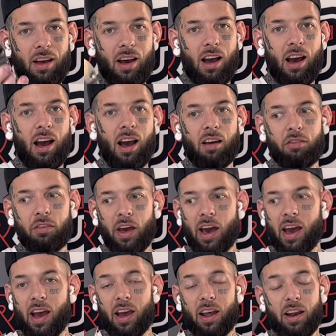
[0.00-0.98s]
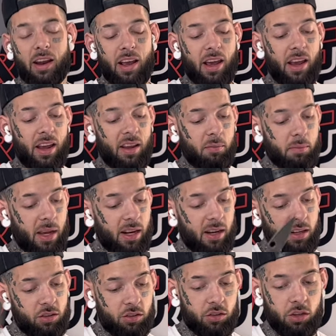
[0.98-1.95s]
I've had a
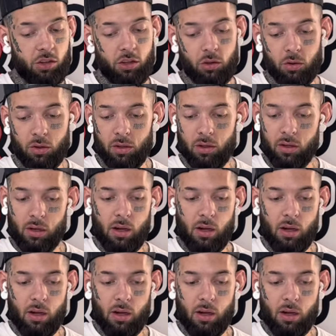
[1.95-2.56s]
Manix 2.